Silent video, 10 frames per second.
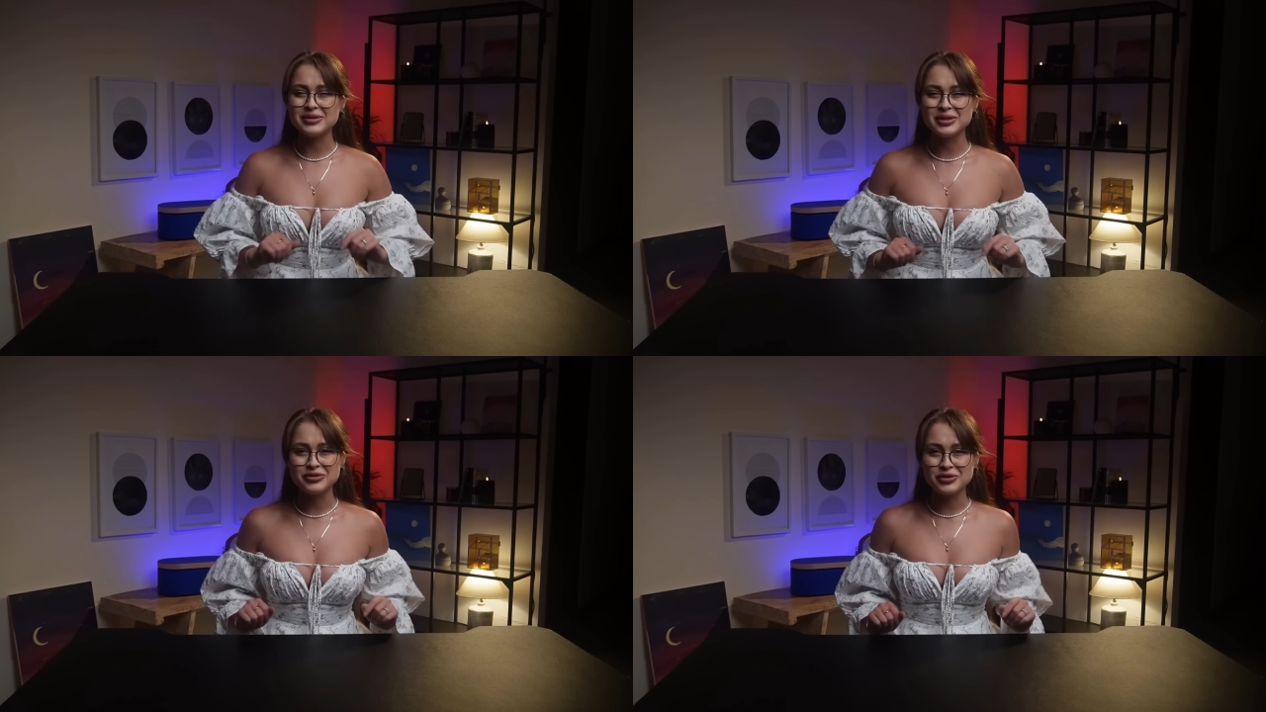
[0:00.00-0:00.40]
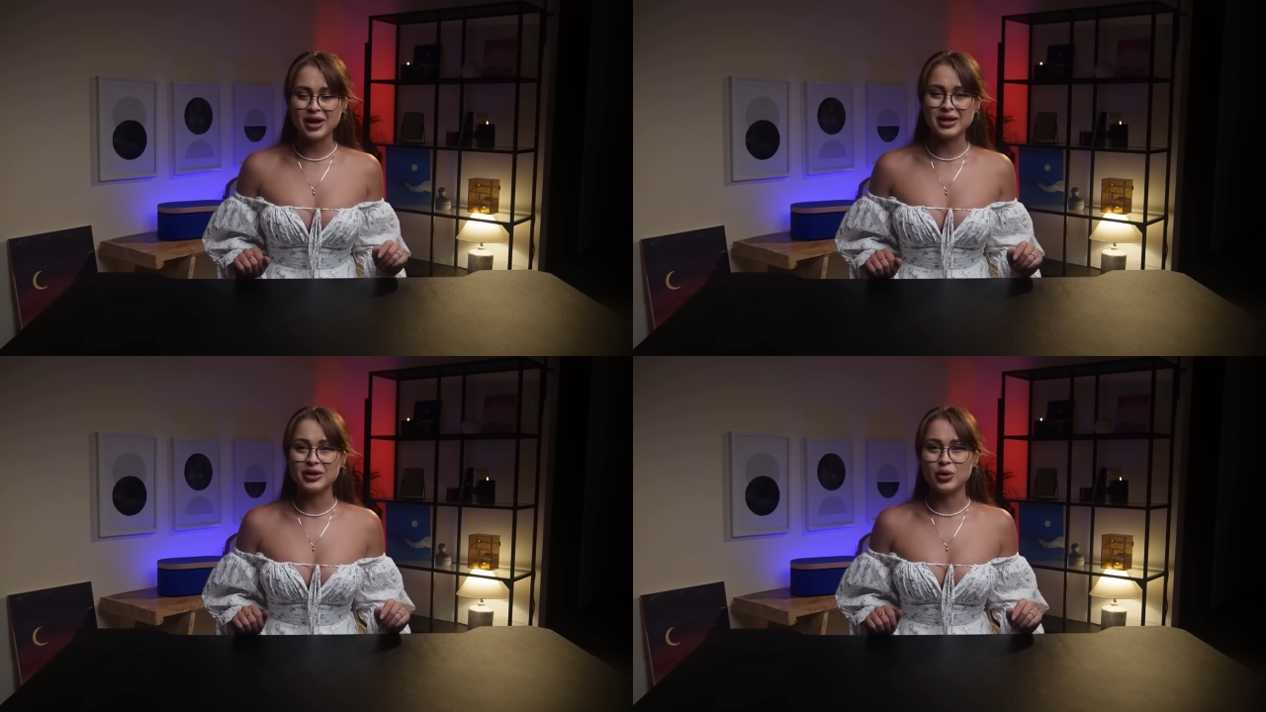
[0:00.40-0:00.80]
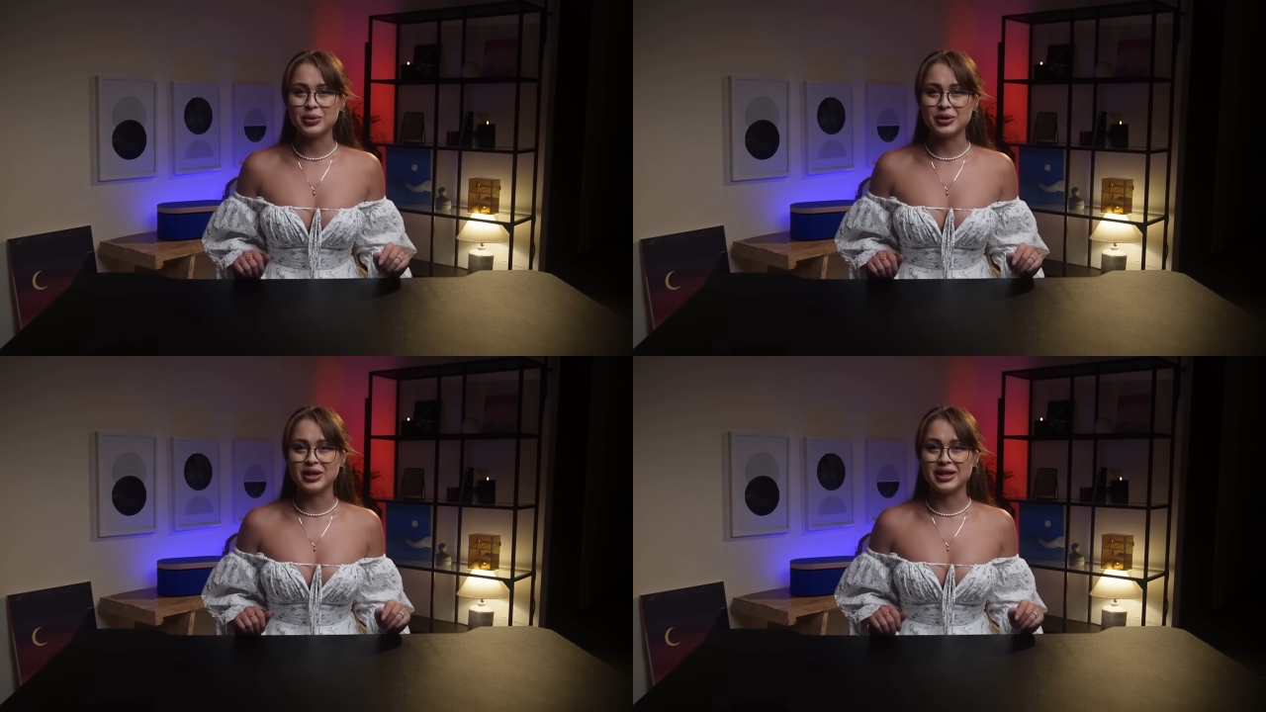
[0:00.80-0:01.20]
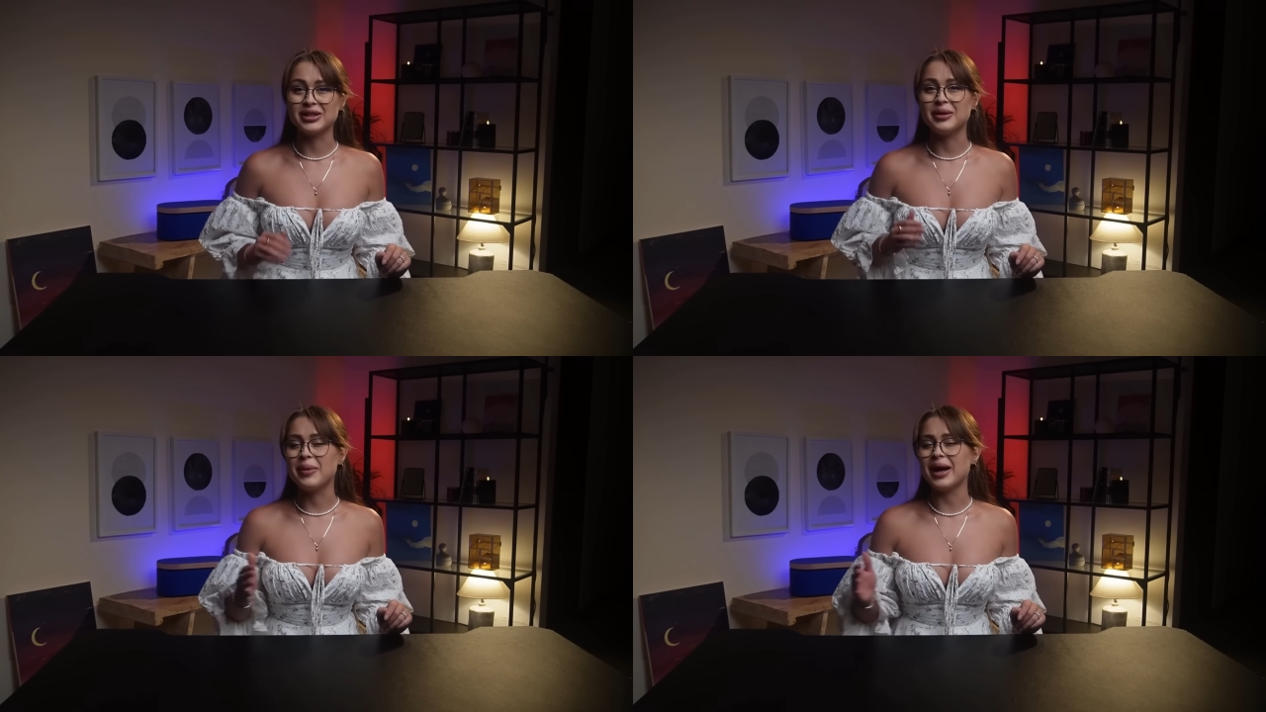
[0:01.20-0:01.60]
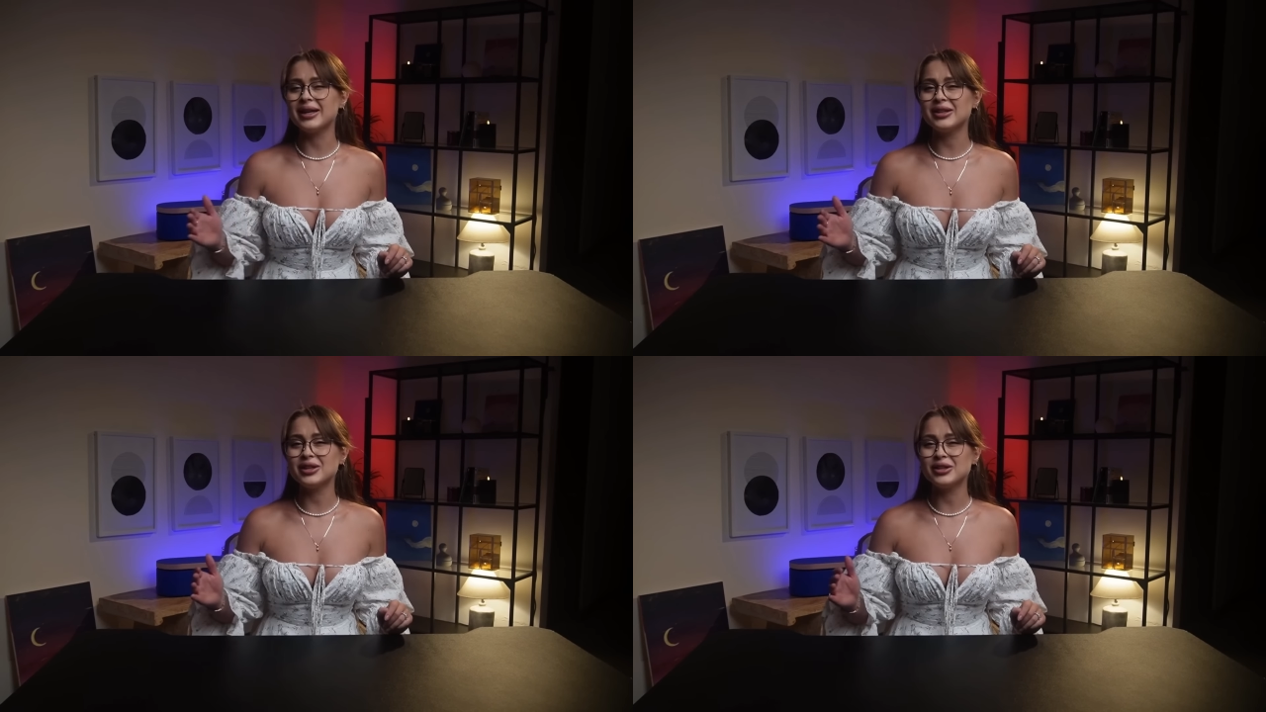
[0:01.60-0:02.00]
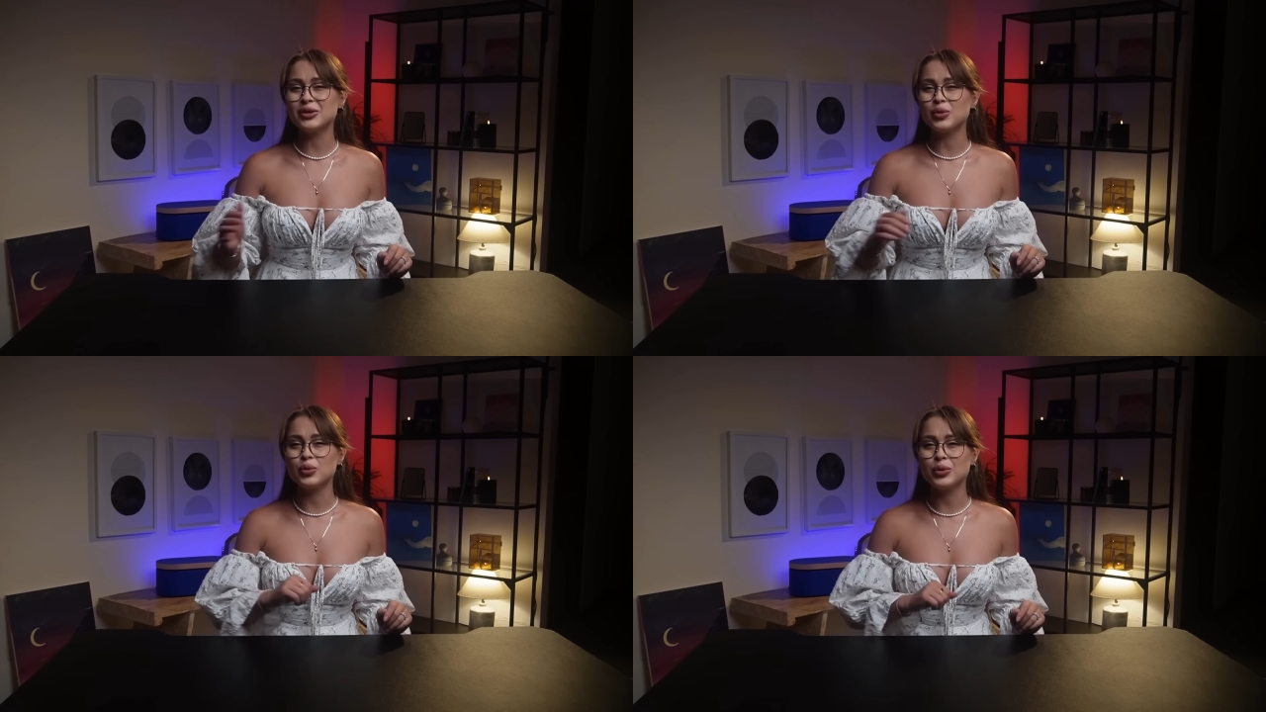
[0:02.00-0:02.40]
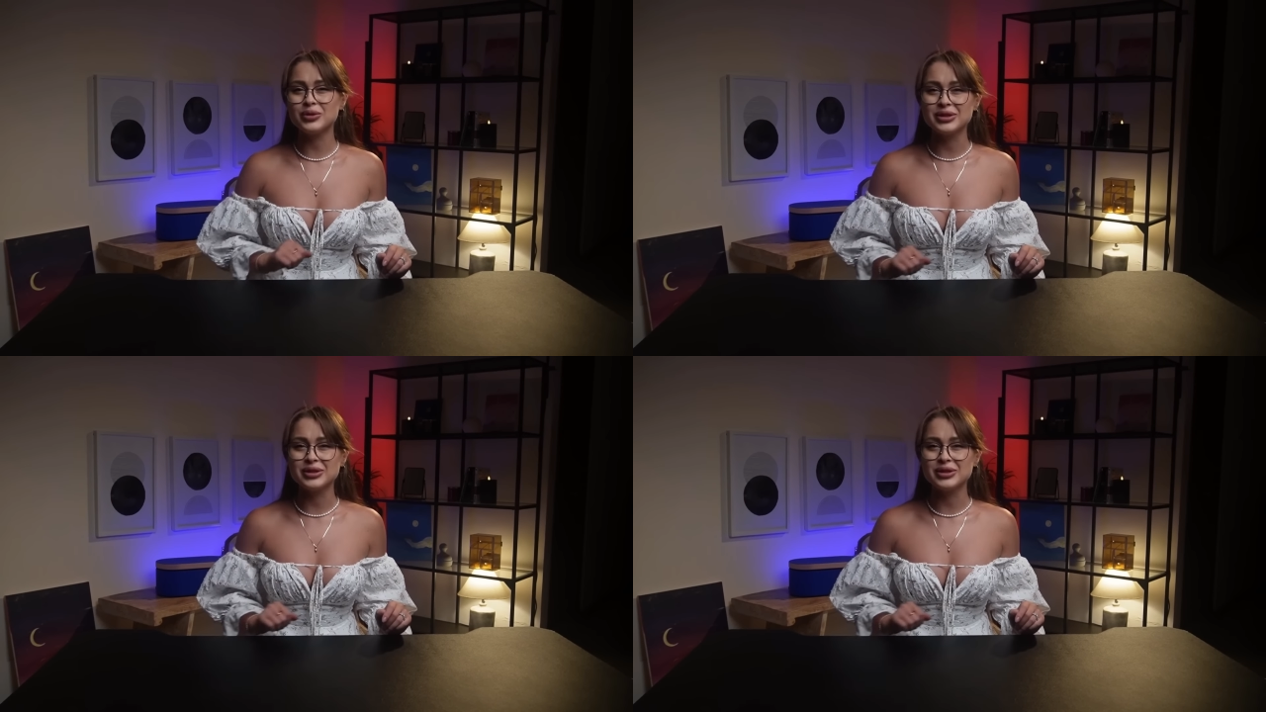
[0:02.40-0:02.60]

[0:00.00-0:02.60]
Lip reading: The fund operator manages all